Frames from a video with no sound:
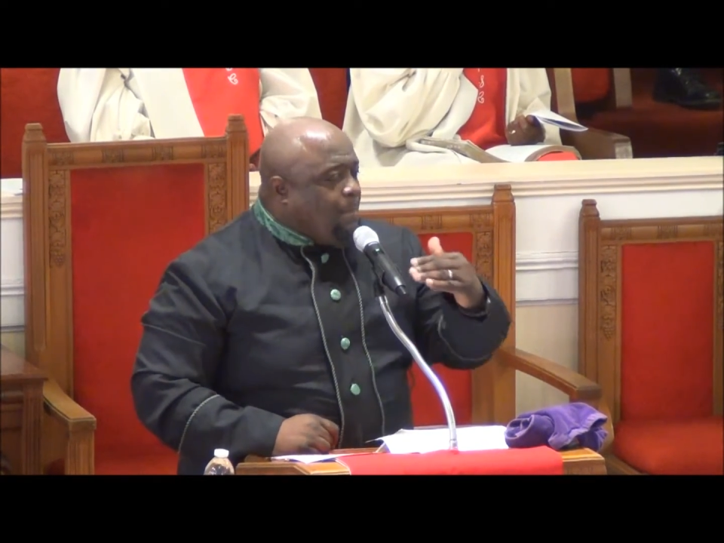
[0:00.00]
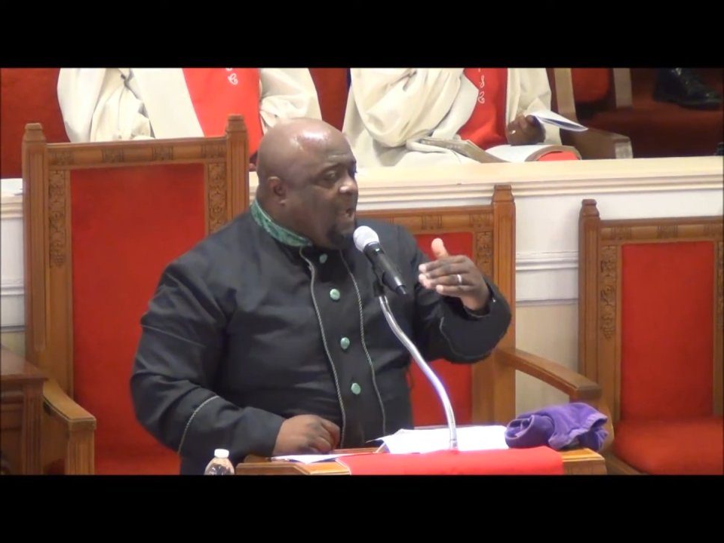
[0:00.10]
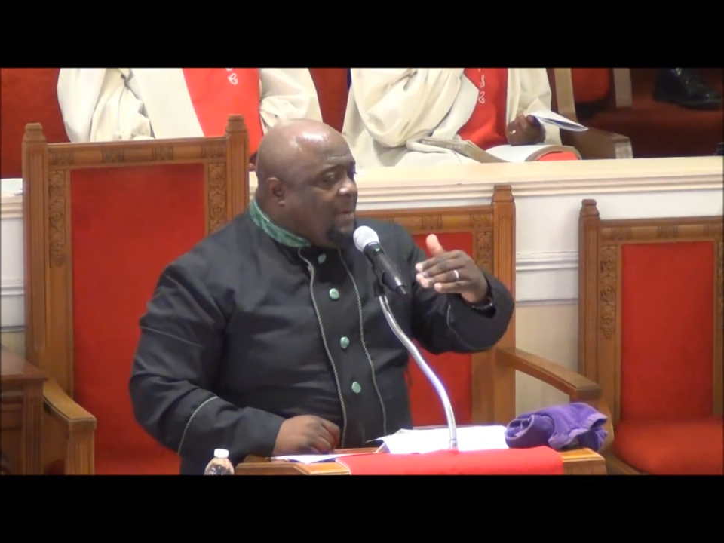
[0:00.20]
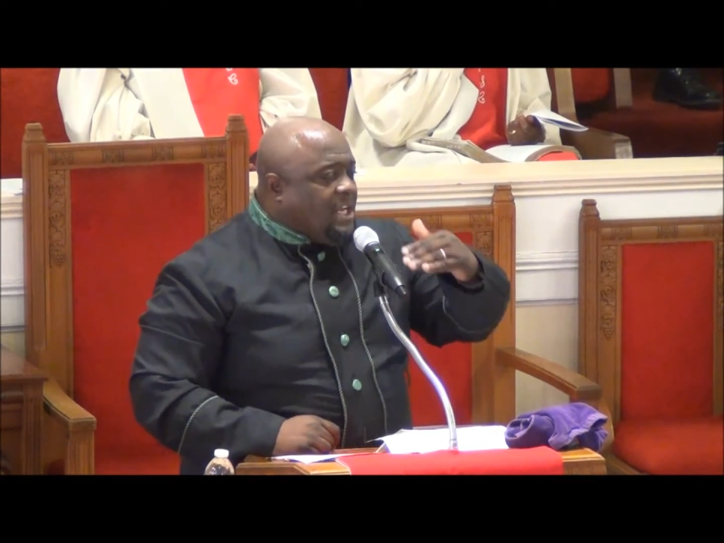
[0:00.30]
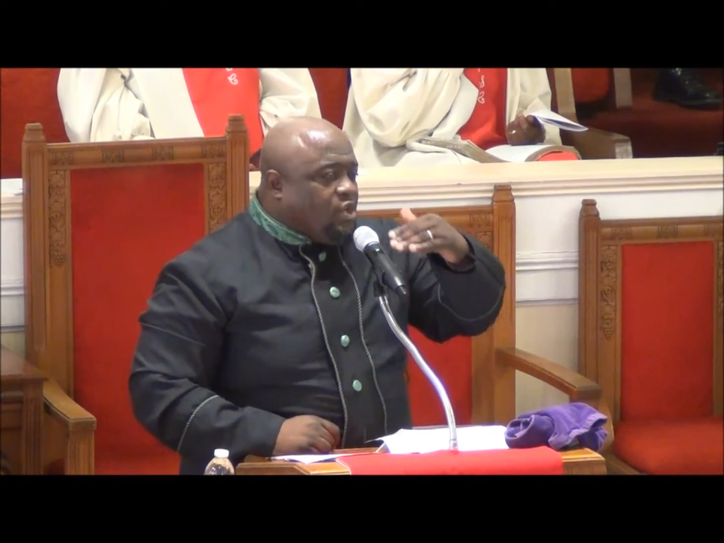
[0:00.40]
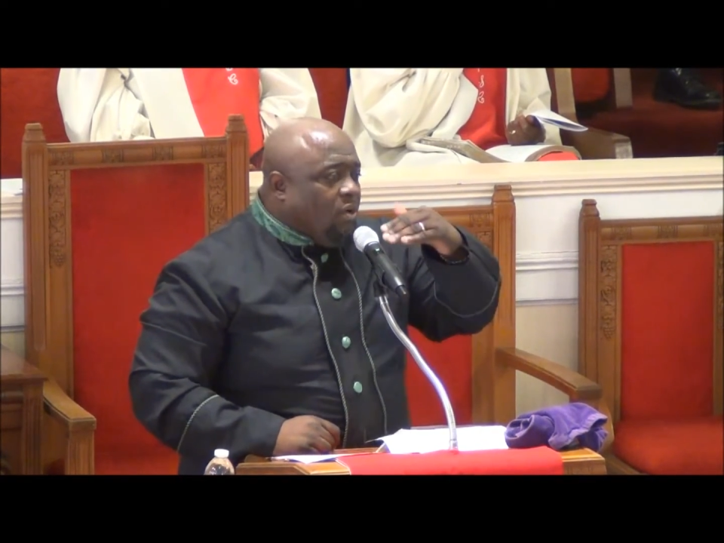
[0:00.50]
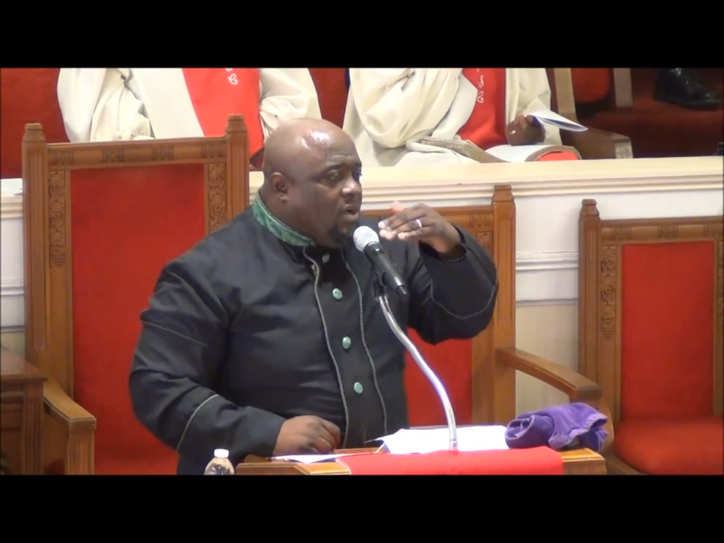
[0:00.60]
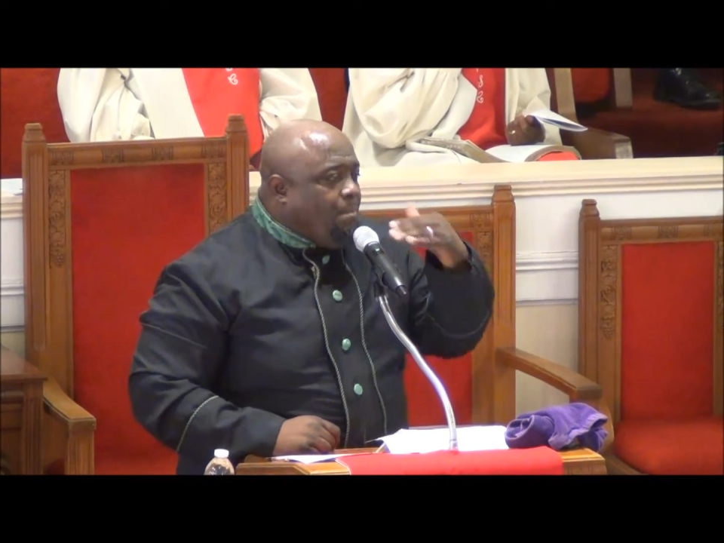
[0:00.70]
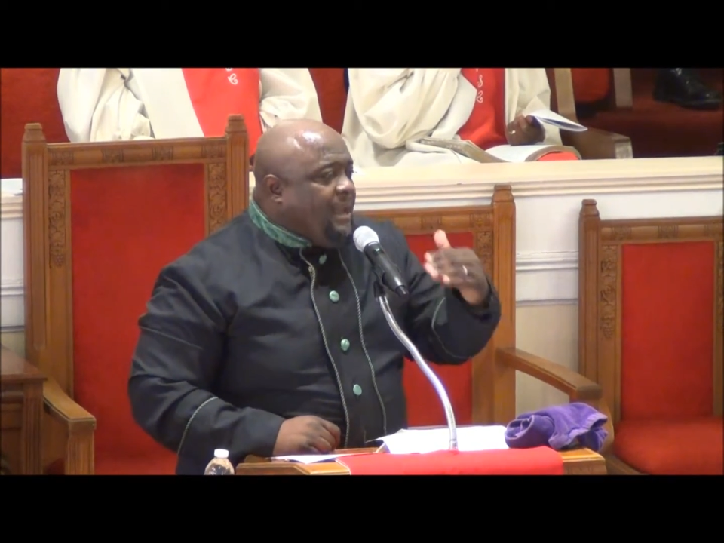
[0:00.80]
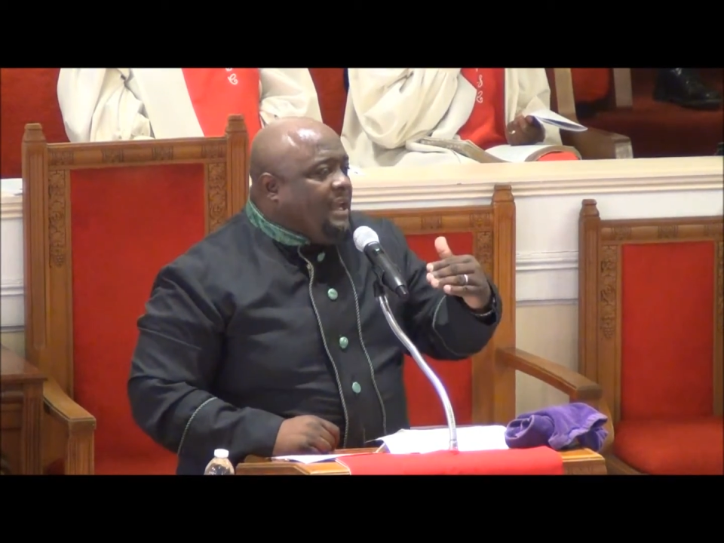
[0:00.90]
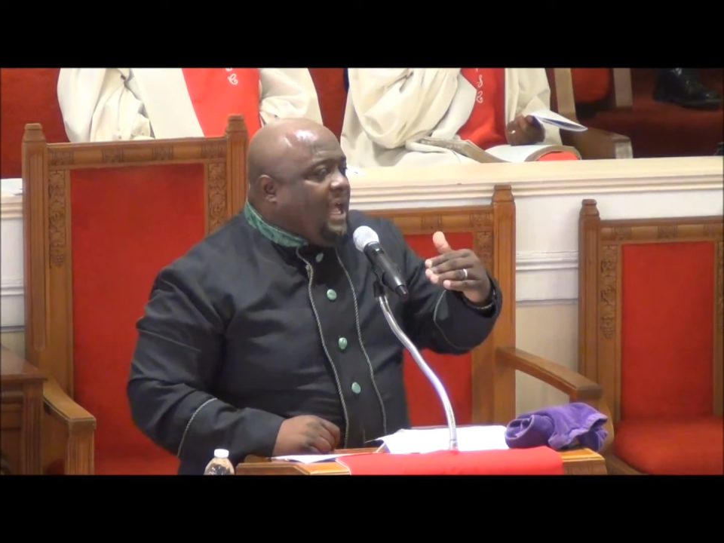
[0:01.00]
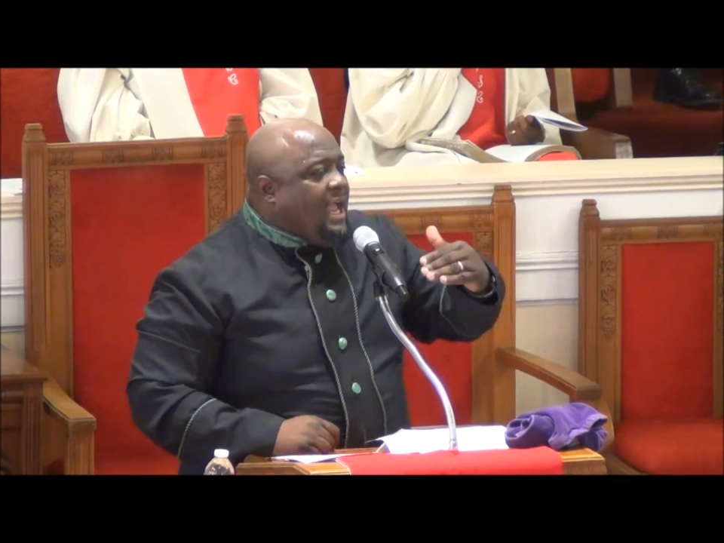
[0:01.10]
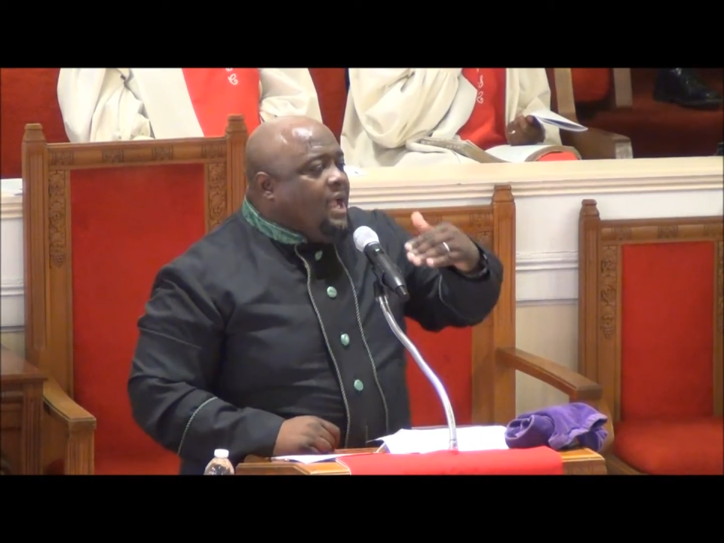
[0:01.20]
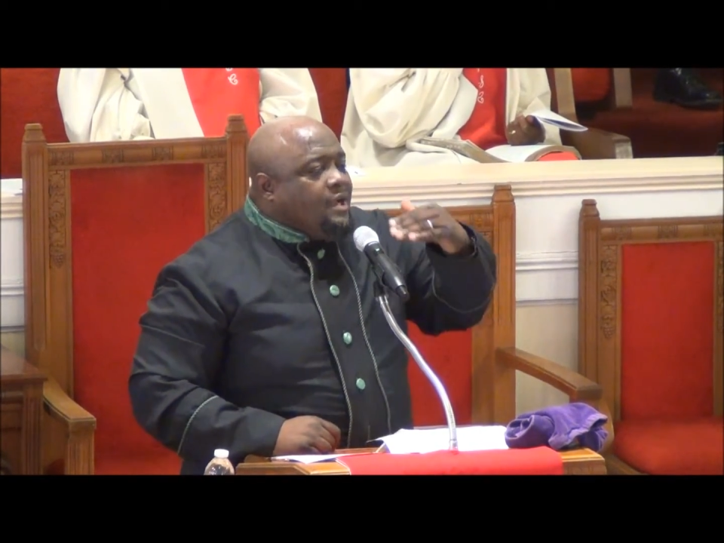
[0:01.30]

people that you want to be like,